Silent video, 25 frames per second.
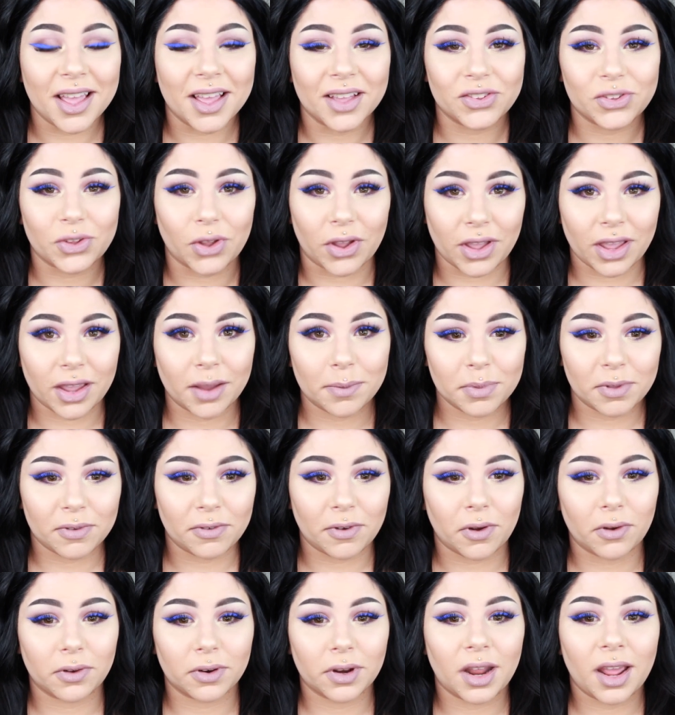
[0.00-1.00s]
So I hang up the
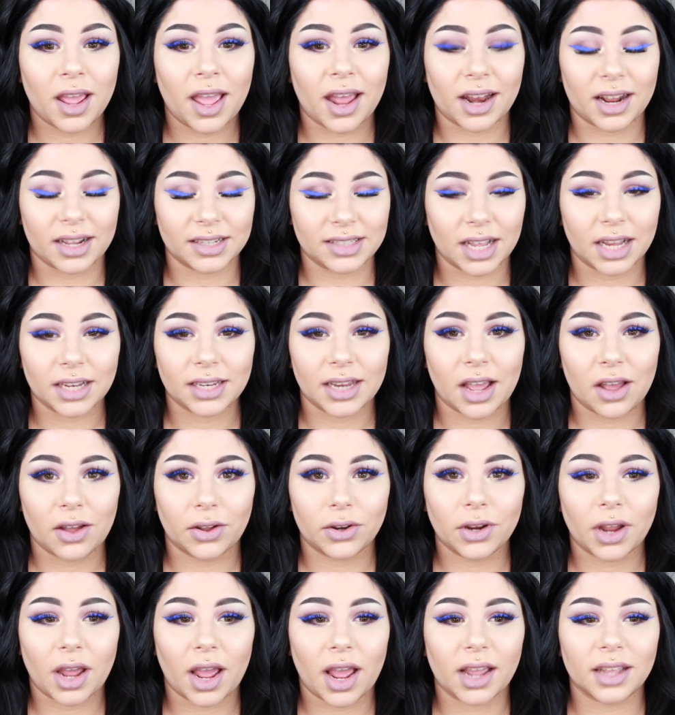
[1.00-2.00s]
phone and I sat
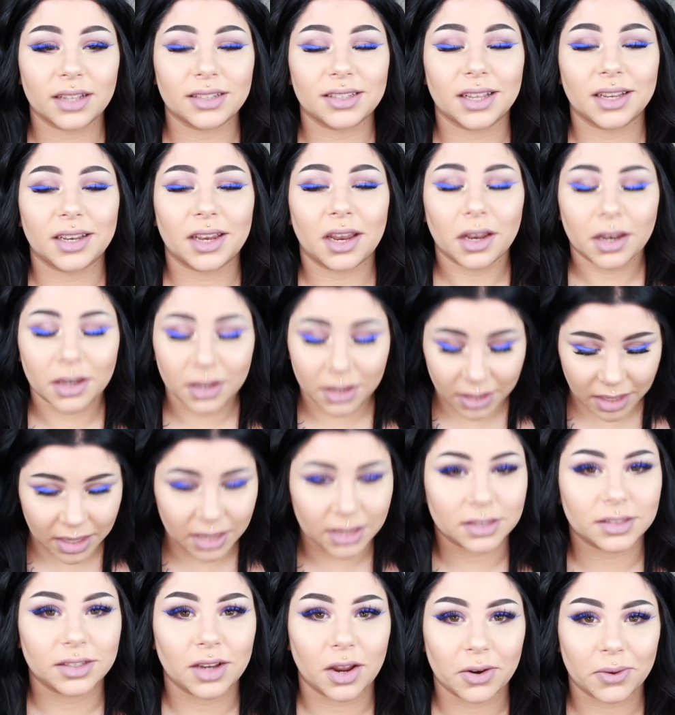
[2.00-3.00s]
down. I said, it
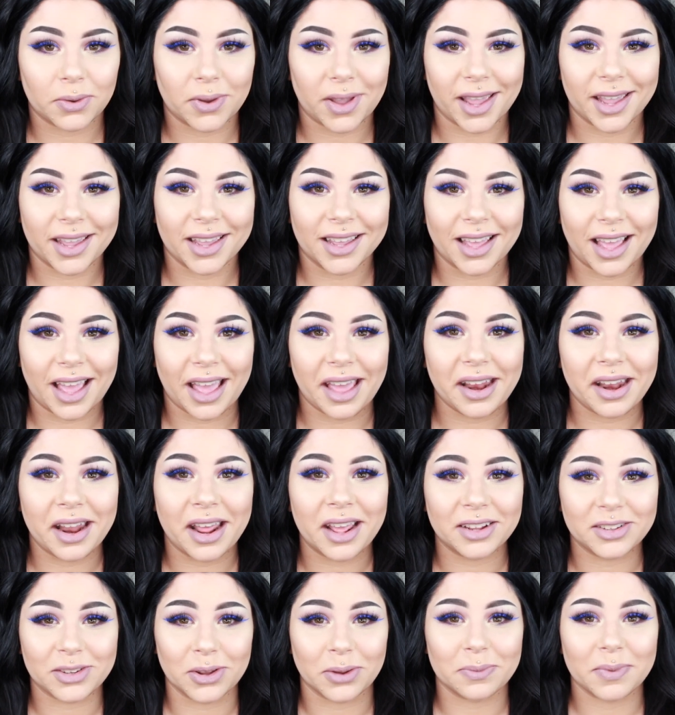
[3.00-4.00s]
is not okay. And
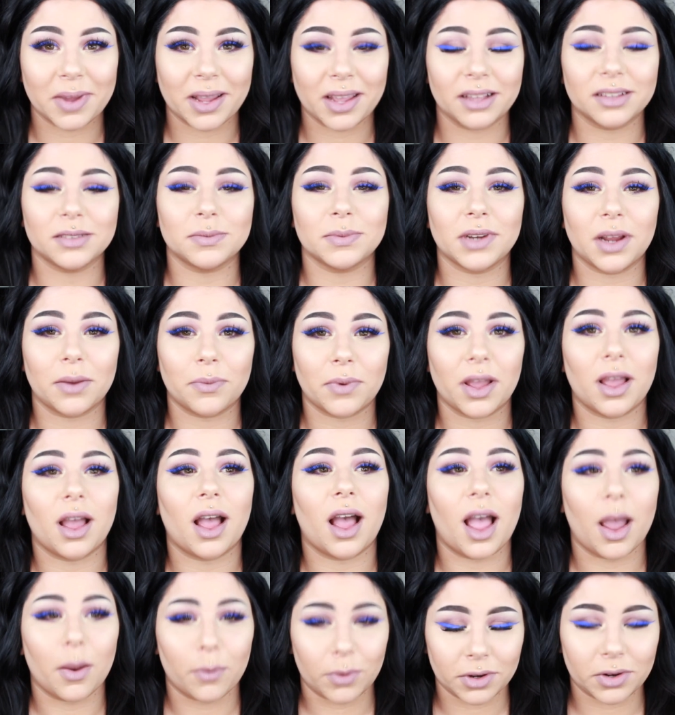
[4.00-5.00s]
I told my husband,
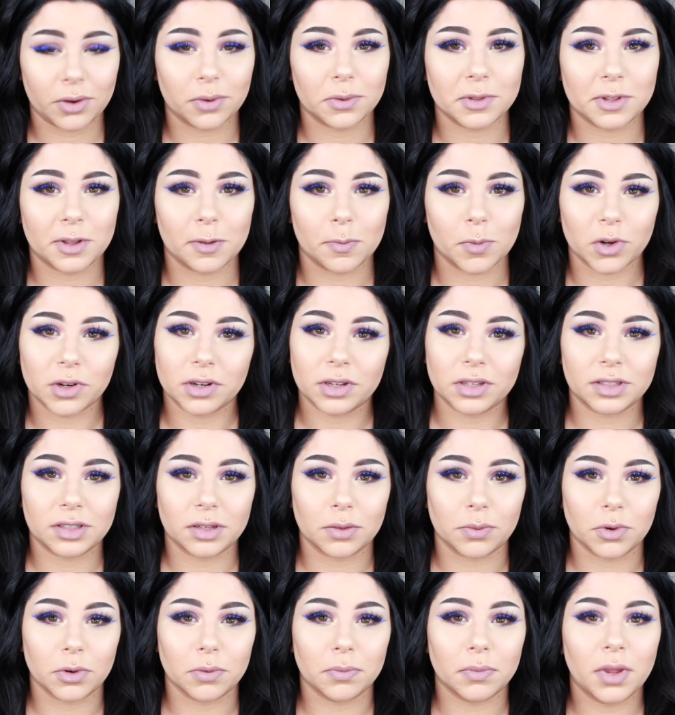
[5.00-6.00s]
I want to go to the
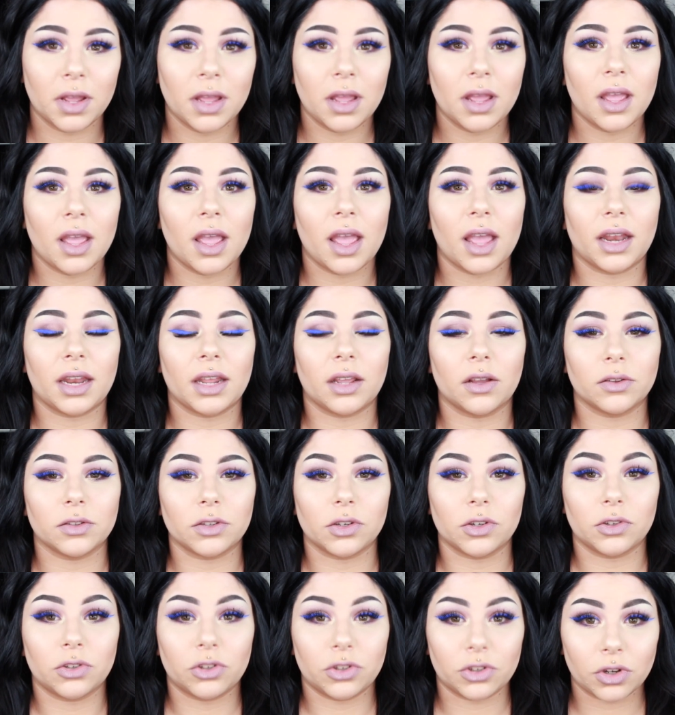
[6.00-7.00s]
emergency room. And he goes,
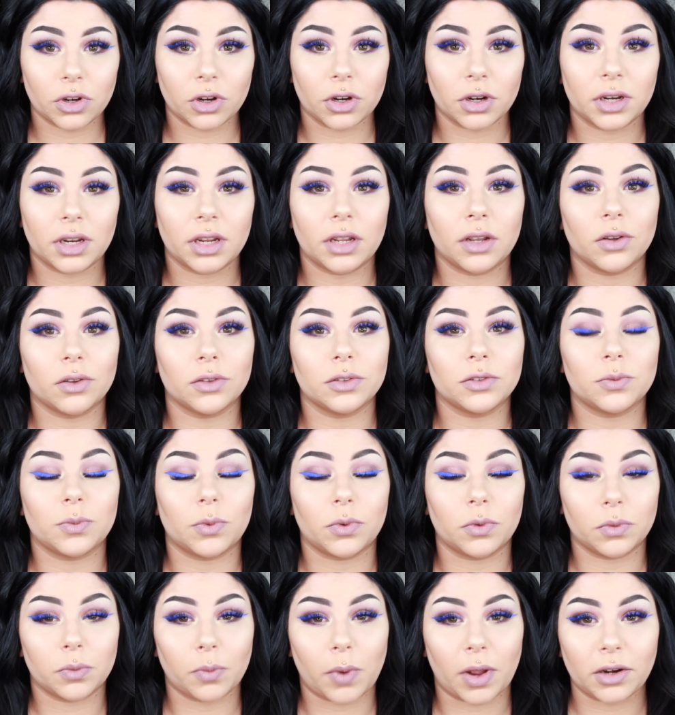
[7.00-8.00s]
are you sure? And he goes,
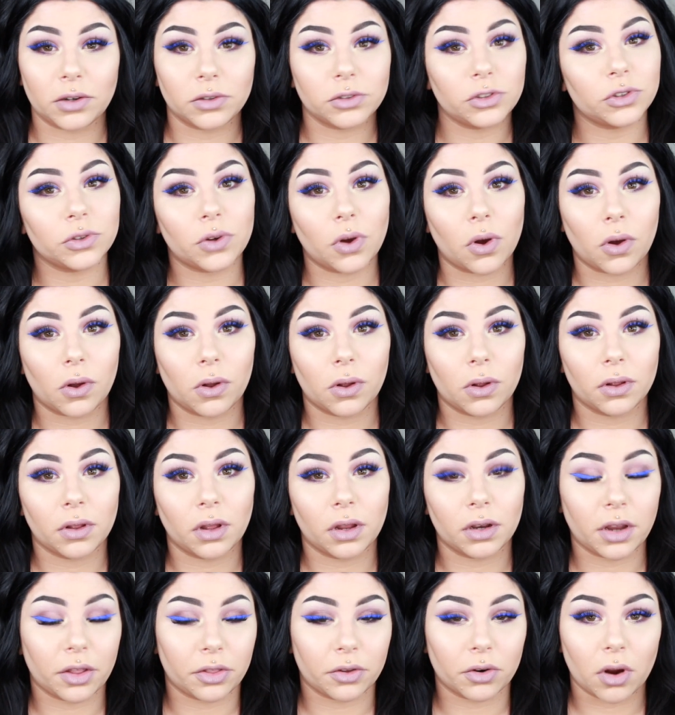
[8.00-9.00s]
well, why don't you call
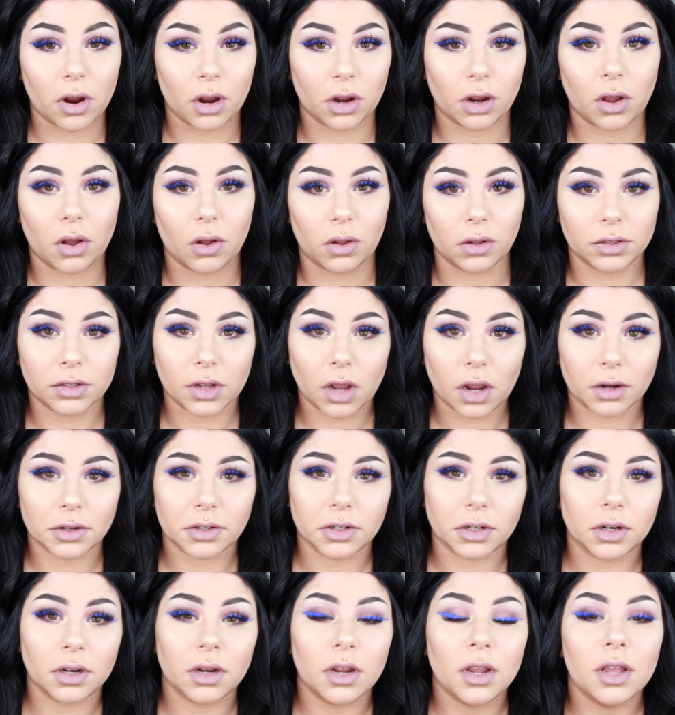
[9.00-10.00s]
another on-call
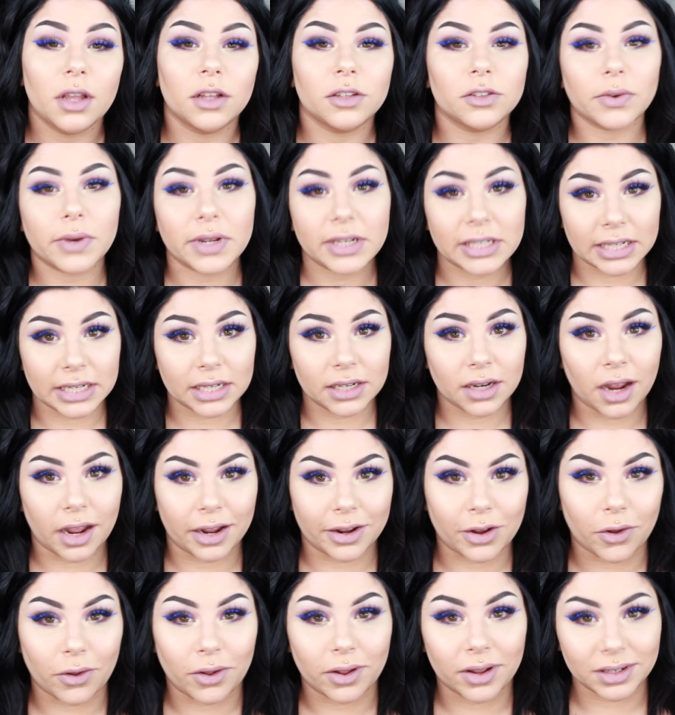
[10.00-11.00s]
doctor? So I did. I
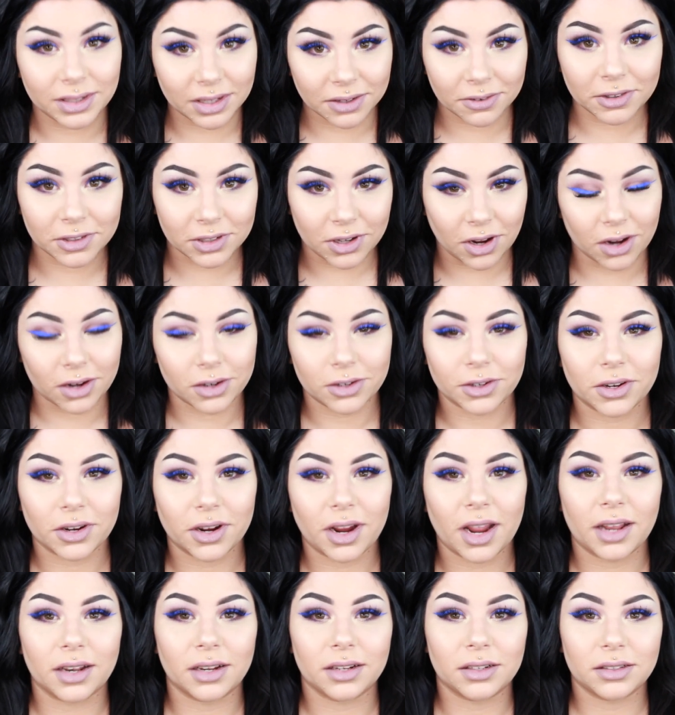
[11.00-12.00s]
call a different doctor,
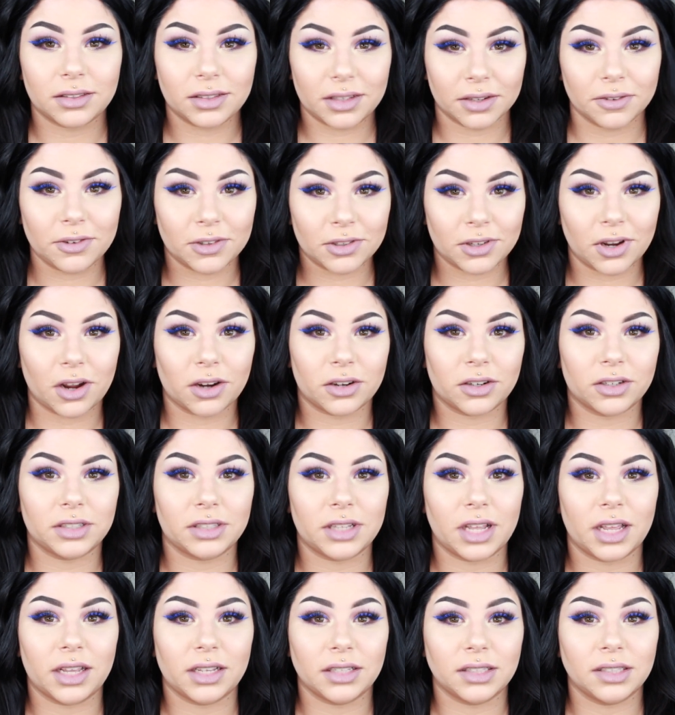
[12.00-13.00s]
and a different doctor
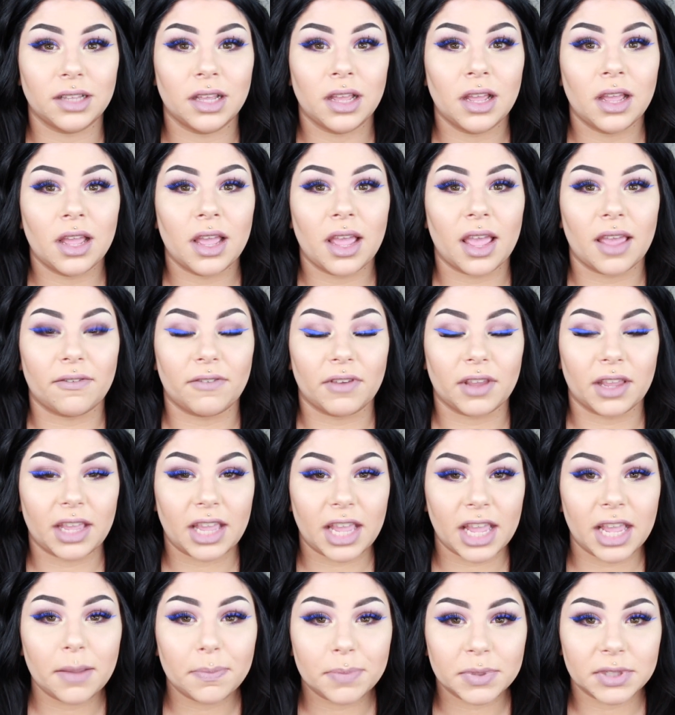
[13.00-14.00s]
says, if it
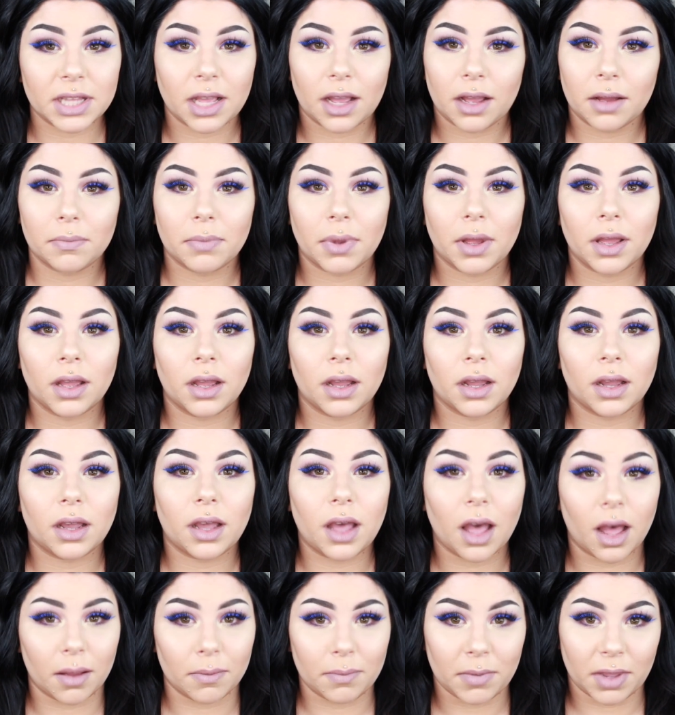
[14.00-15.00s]
keeps up,
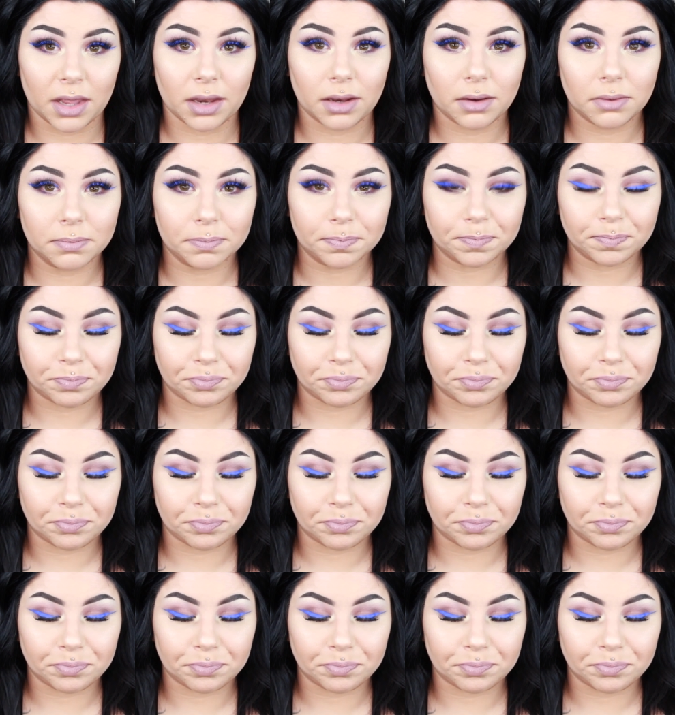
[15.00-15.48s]
come in.